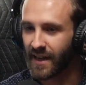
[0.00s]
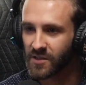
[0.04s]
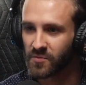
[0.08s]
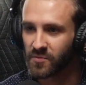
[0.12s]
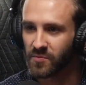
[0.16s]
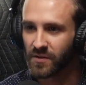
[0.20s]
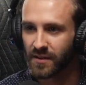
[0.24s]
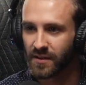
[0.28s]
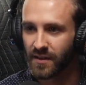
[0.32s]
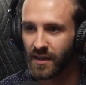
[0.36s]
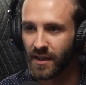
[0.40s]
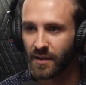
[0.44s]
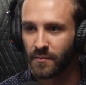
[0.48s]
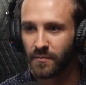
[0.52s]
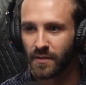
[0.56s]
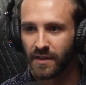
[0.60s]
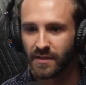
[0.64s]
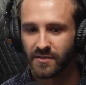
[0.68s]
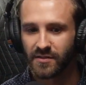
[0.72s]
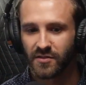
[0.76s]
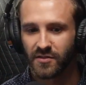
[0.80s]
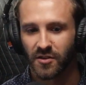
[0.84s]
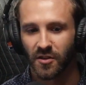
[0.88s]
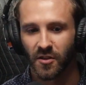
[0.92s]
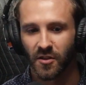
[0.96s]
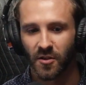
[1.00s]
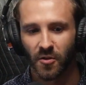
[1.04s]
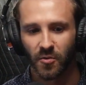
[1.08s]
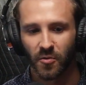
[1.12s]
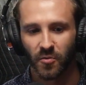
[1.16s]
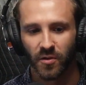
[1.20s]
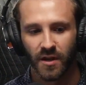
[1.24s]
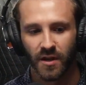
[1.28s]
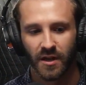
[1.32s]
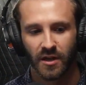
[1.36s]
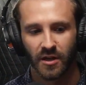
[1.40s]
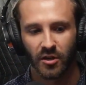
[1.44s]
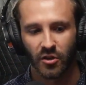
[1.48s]
with them. And
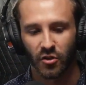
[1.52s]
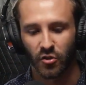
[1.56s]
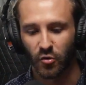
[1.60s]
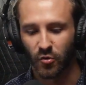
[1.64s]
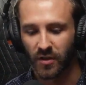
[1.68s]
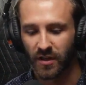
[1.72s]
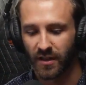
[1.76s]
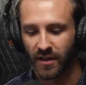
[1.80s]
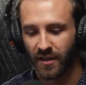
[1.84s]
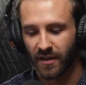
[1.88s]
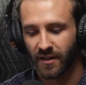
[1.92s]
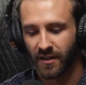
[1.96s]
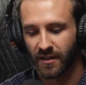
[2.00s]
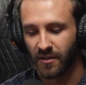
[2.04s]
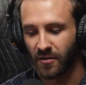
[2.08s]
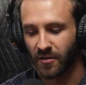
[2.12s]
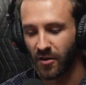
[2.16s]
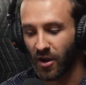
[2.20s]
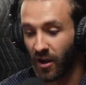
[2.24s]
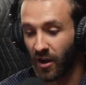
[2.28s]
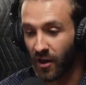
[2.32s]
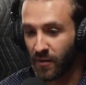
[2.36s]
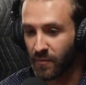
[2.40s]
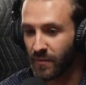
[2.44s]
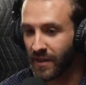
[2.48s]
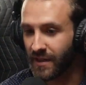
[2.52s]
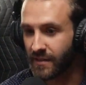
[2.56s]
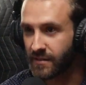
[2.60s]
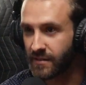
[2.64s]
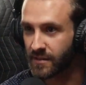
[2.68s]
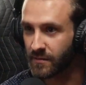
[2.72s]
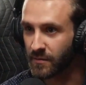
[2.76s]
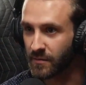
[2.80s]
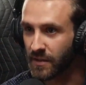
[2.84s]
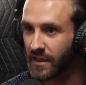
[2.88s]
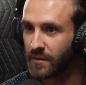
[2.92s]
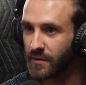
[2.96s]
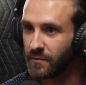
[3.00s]
so you can automate
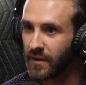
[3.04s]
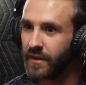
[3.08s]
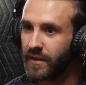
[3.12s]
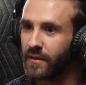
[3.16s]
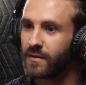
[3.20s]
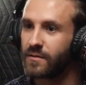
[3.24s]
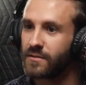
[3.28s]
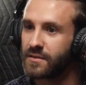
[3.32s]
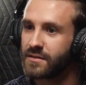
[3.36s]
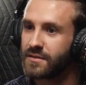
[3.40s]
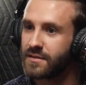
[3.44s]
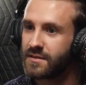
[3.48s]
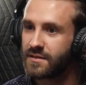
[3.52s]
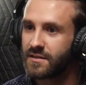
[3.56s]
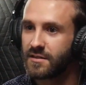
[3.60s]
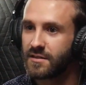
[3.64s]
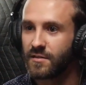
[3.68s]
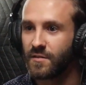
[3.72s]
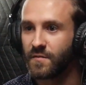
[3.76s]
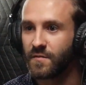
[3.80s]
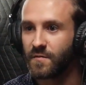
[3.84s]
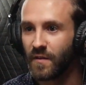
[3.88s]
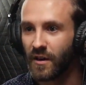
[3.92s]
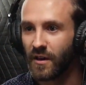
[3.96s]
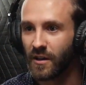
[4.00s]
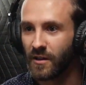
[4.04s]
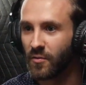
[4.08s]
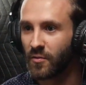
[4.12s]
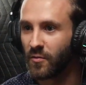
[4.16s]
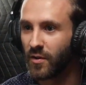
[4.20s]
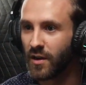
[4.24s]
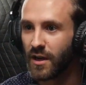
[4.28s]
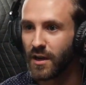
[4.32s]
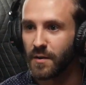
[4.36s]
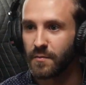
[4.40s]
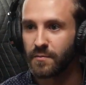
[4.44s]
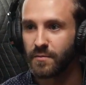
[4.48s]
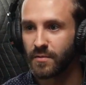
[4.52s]
some emails to follow
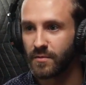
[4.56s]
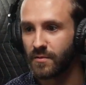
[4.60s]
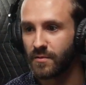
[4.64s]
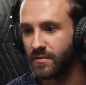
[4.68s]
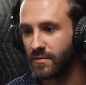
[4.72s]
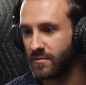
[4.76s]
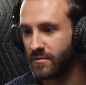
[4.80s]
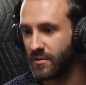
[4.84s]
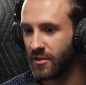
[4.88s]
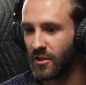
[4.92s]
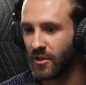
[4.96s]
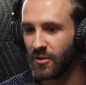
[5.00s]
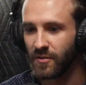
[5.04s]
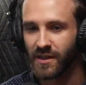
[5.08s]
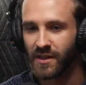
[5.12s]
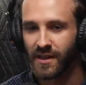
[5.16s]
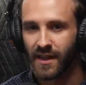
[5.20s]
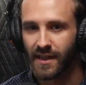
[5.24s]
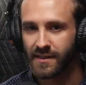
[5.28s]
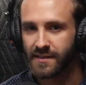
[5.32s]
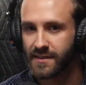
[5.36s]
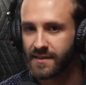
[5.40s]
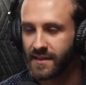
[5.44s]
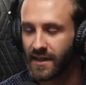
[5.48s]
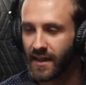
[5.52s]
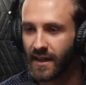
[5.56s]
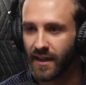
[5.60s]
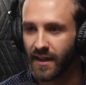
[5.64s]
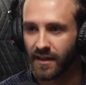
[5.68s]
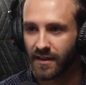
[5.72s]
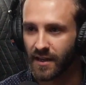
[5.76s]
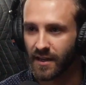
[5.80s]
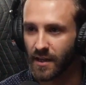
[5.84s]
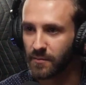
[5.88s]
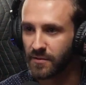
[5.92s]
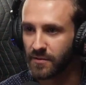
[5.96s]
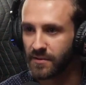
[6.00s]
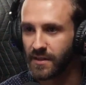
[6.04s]
up, the next day, a
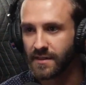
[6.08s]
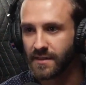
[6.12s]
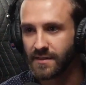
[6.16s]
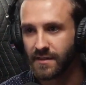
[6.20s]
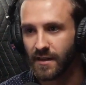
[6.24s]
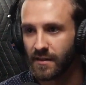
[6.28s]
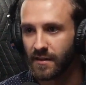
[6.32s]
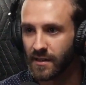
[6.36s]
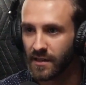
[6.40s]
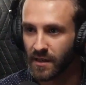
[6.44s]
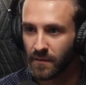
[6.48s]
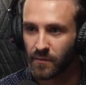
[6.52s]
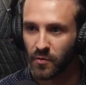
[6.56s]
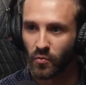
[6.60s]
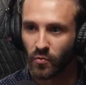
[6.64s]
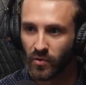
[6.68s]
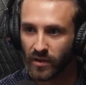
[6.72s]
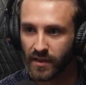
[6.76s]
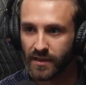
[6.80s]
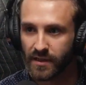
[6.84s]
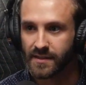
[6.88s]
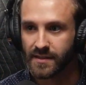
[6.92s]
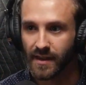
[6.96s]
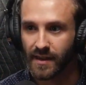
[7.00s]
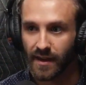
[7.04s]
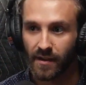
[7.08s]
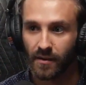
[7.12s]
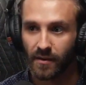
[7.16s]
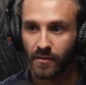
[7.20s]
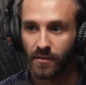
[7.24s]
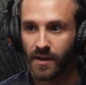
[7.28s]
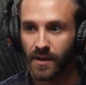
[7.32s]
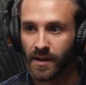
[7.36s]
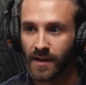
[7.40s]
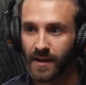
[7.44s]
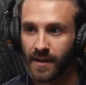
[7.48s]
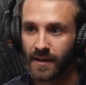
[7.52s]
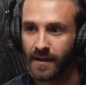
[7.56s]
couple days out, a couple weeks out,
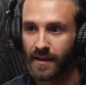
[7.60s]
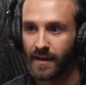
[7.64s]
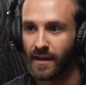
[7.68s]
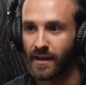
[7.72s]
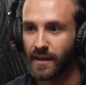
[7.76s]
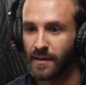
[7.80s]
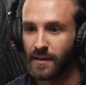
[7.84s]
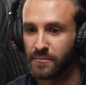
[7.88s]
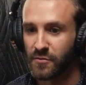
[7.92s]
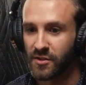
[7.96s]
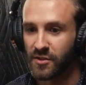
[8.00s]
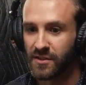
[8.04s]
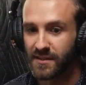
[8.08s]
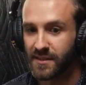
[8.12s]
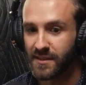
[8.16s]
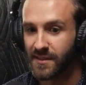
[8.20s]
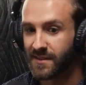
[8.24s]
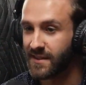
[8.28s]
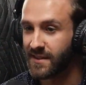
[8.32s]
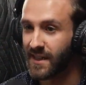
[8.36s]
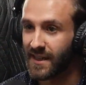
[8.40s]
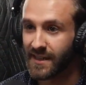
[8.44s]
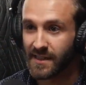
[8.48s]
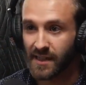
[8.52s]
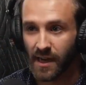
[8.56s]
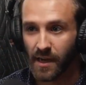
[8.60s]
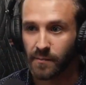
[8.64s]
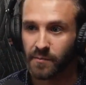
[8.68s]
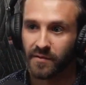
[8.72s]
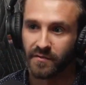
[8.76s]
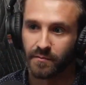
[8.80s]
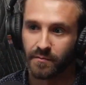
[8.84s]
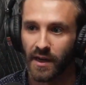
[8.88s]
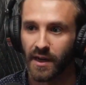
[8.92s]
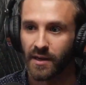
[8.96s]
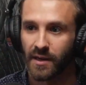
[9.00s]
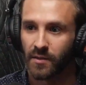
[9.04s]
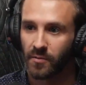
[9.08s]
just to stay top of
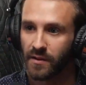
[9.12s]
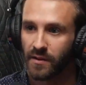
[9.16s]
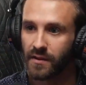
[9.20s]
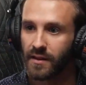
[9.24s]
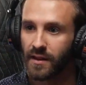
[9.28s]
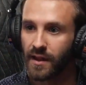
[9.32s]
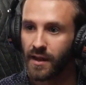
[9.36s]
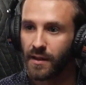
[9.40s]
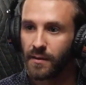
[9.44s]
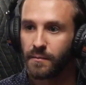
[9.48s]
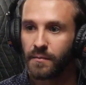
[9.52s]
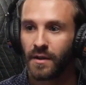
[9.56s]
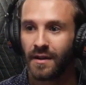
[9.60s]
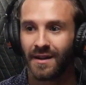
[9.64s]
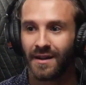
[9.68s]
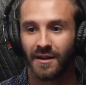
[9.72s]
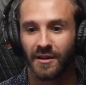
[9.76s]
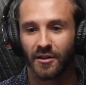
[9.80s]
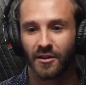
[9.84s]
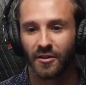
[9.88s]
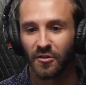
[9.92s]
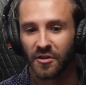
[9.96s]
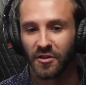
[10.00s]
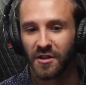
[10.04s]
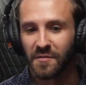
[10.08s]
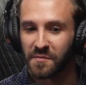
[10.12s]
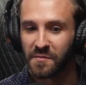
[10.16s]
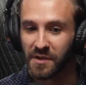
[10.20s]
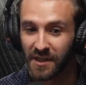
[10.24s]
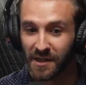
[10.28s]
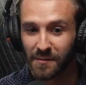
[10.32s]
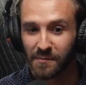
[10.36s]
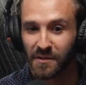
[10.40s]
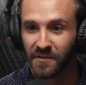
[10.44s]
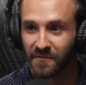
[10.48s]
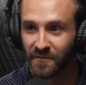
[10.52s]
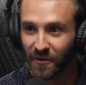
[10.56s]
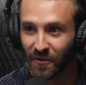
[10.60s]
mind with them. You can pick
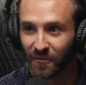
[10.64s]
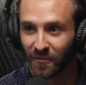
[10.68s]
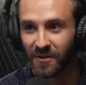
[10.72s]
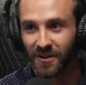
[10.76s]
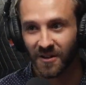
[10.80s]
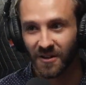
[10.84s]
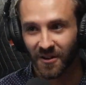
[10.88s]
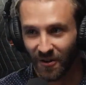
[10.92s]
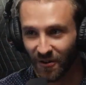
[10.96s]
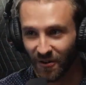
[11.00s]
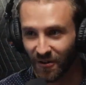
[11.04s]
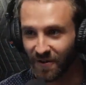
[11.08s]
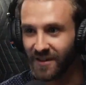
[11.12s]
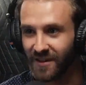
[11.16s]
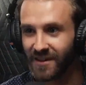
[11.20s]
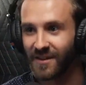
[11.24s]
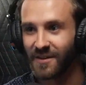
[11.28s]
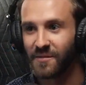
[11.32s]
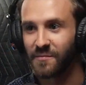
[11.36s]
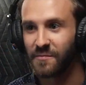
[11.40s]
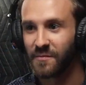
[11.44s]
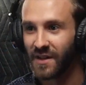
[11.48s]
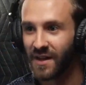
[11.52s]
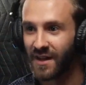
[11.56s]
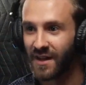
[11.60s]
up the phone and call them